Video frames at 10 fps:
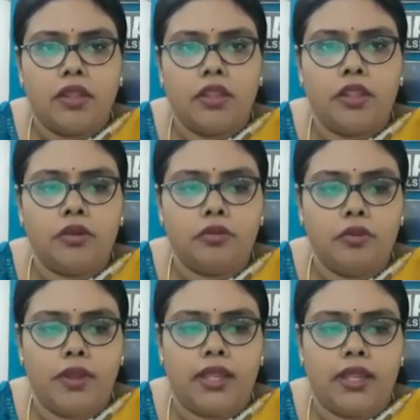
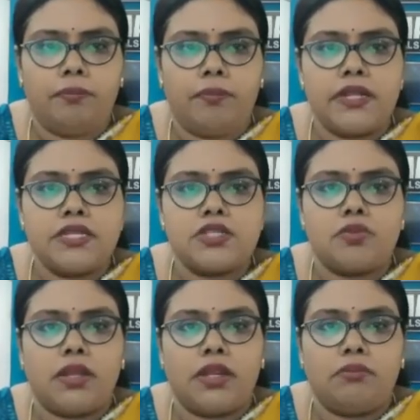un plus
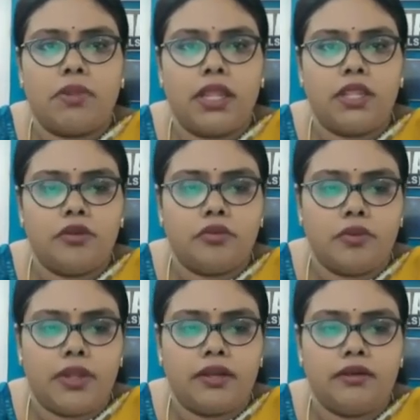1 by
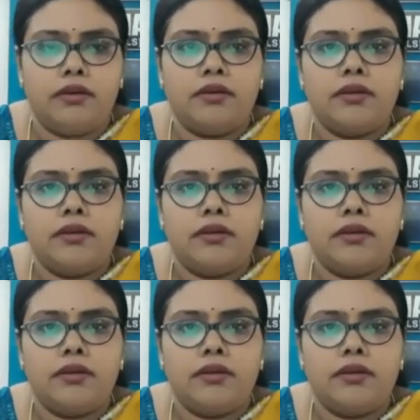un